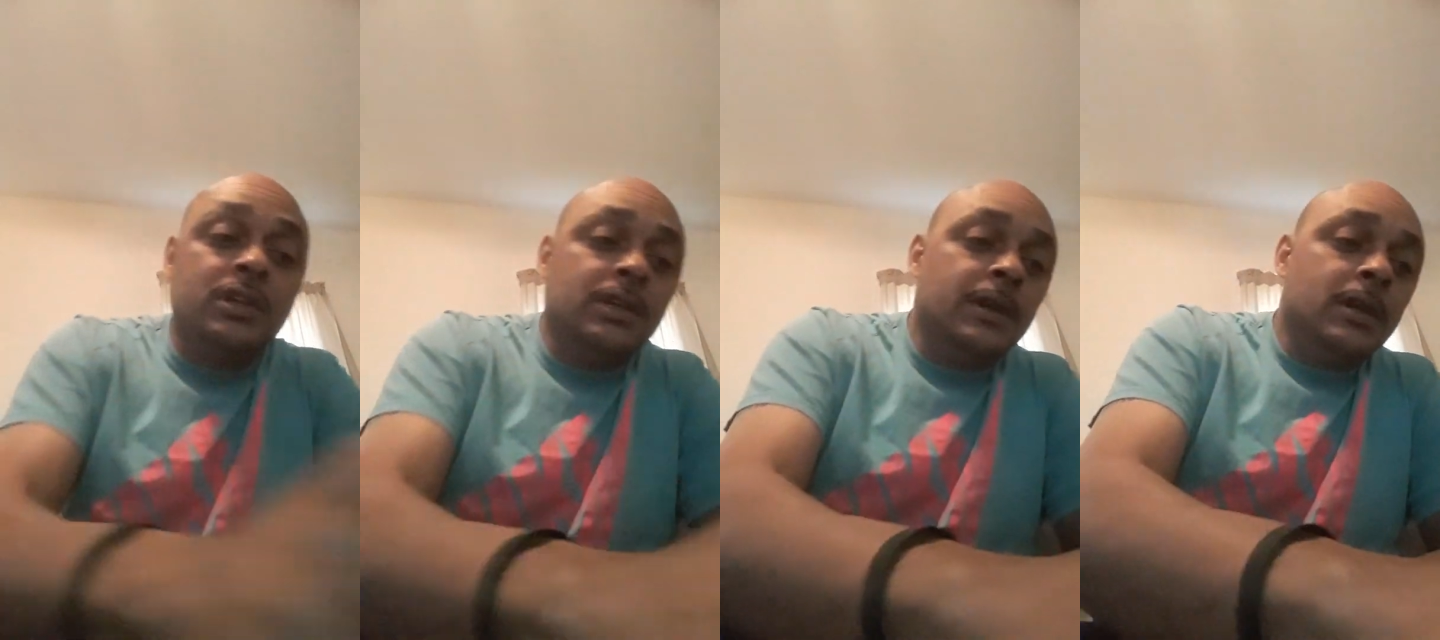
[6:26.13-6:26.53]

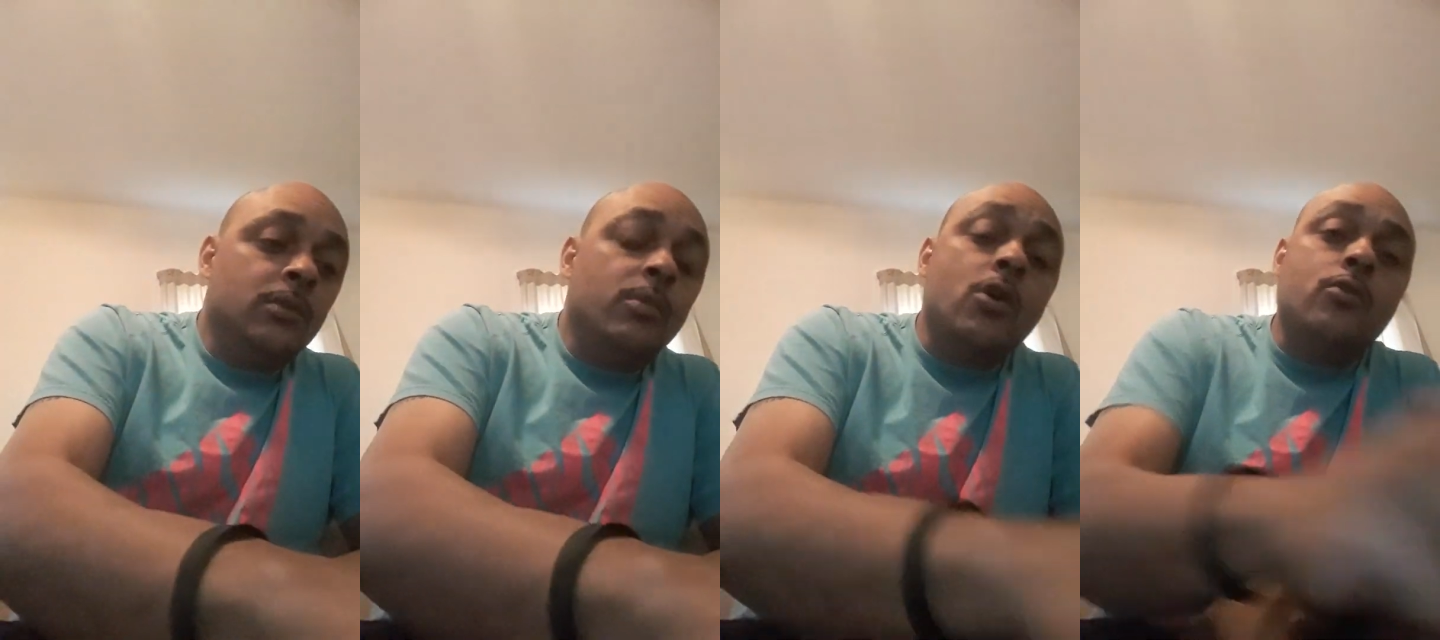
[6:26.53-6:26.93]
Bro,
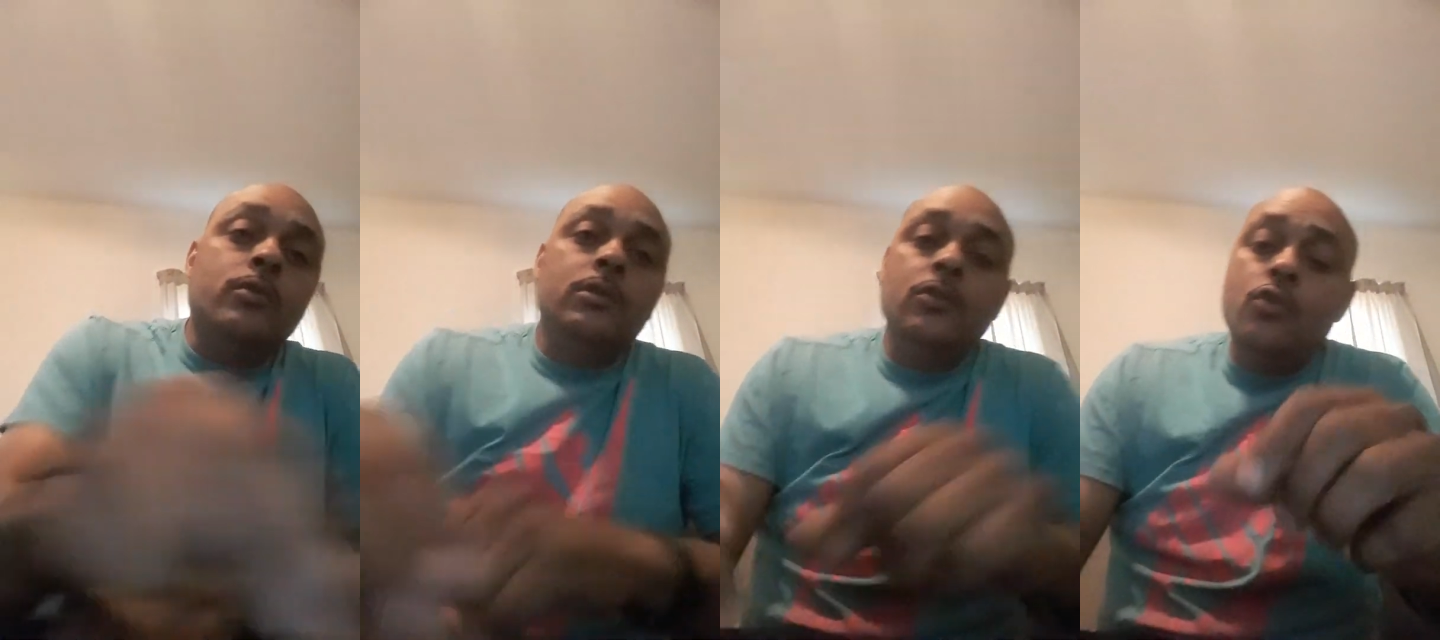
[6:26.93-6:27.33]

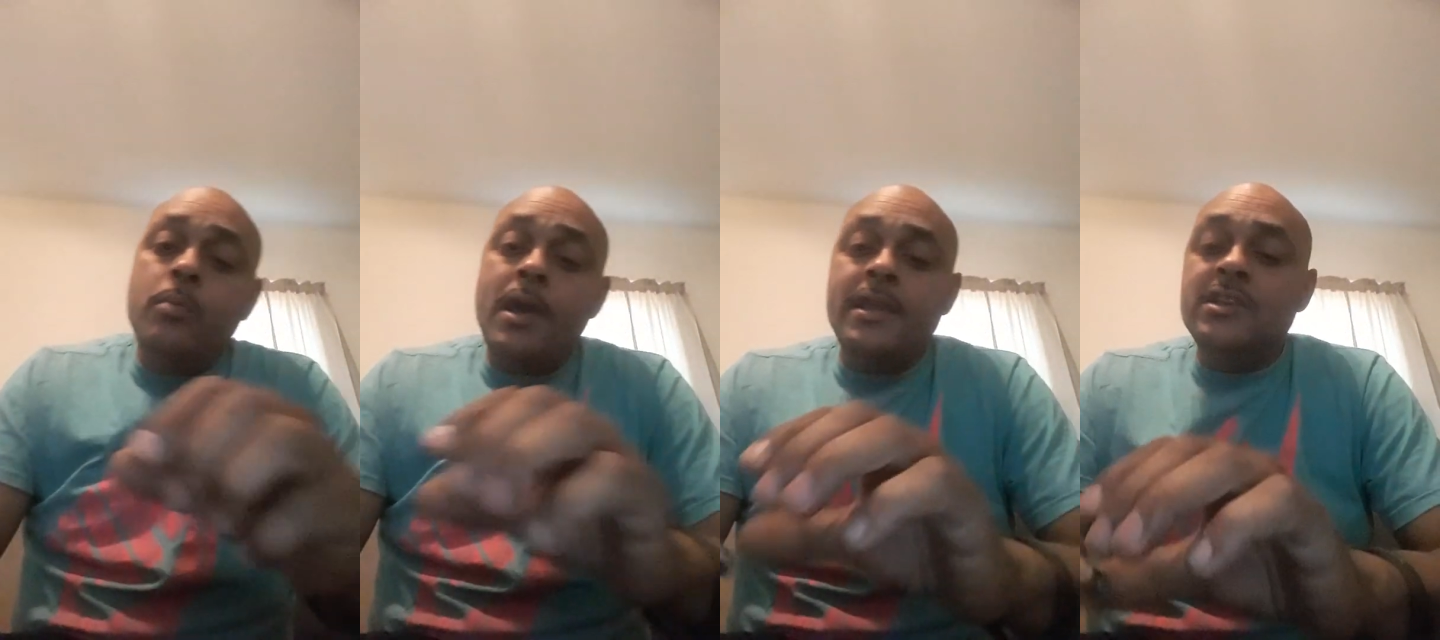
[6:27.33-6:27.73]
nobody is
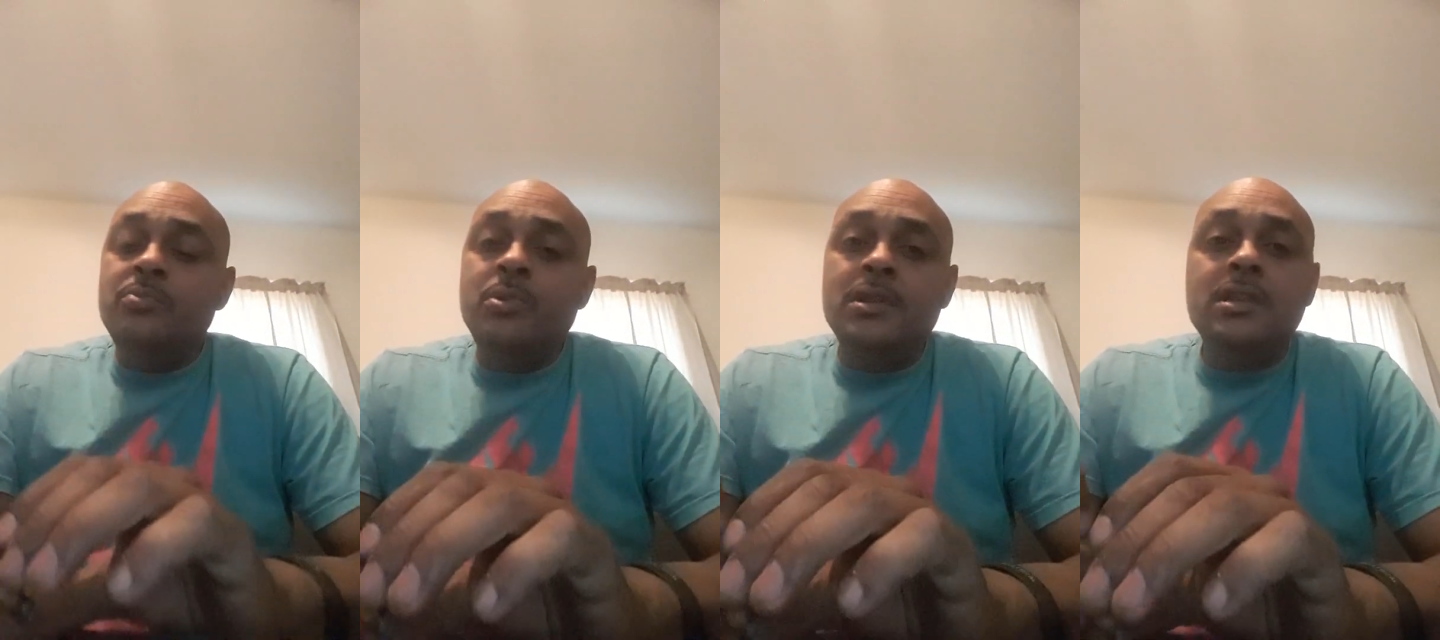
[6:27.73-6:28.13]
putting
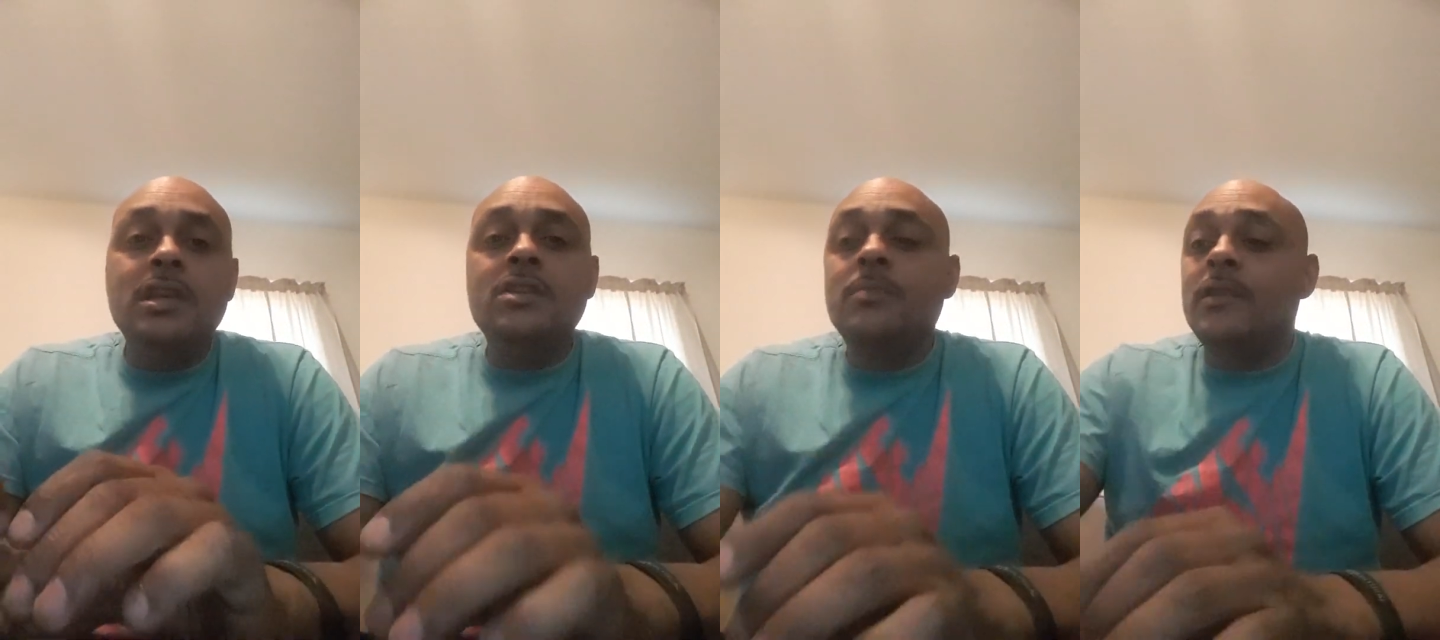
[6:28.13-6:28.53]
these
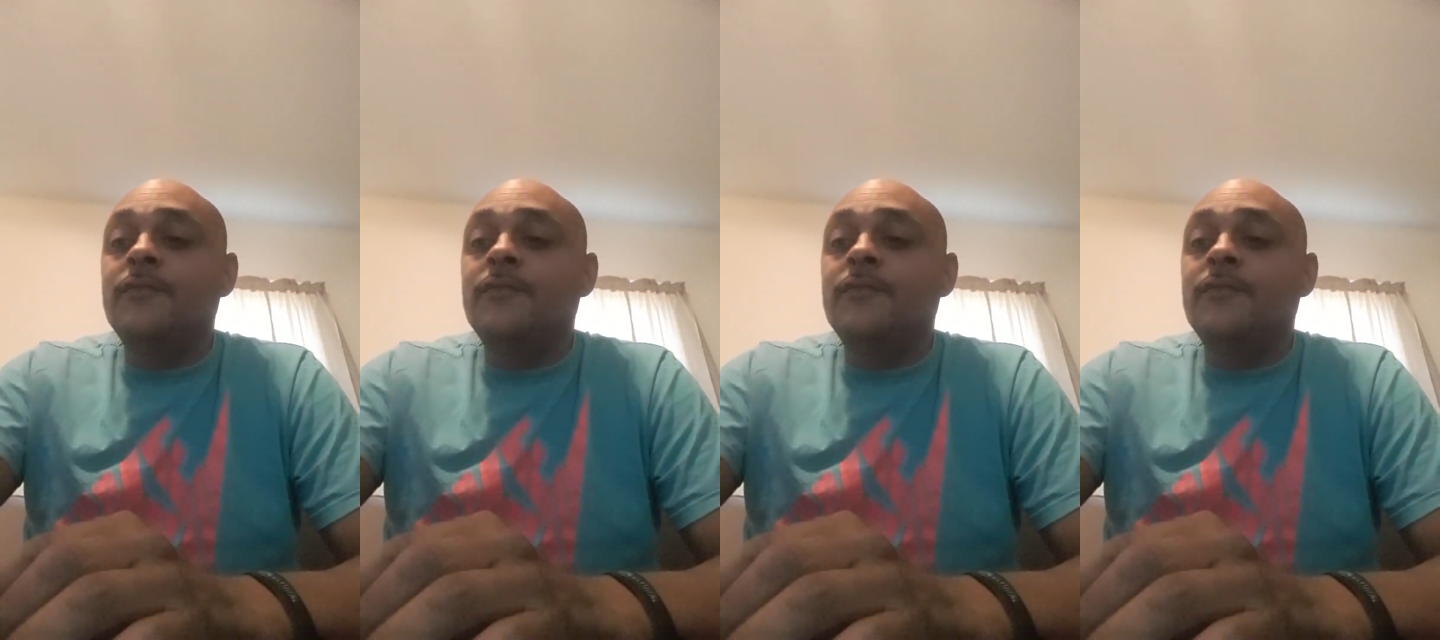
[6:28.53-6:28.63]
motherfuckers